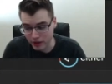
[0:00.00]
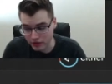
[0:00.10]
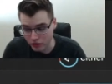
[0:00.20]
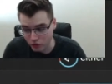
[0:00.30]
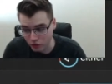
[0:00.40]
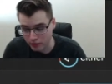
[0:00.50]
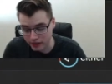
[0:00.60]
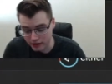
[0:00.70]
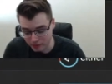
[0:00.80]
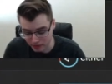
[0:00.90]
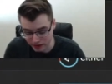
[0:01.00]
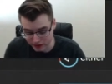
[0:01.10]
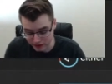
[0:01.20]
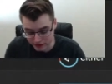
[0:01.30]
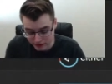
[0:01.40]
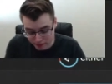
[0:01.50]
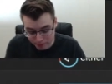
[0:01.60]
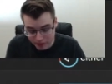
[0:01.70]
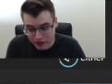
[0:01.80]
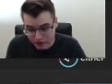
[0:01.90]
you, but any place that's a
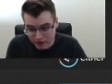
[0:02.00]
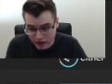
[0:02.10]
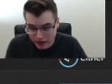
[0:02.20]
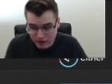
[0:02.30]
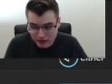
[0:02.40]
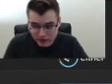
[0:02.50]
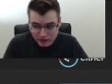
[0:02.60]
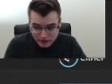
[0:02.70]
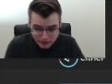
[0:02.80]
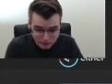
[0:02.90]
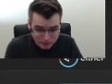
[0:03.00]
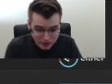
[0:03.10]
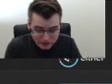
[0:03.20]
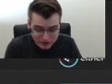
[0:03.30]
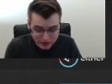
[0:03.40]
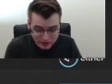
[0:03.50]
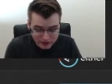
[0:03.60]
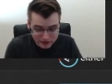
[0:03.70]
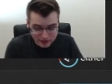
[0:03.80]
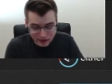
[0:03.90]
buffet of Mexican
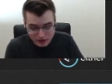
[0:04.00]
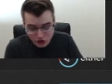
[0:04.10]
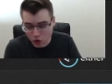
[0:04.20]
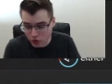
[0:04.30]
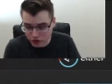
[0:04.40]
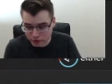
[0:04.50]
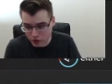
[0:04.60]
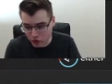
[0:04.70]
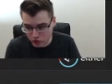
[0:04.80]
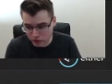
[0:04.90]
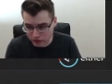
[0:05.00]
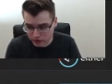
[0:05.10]
has always been horrible.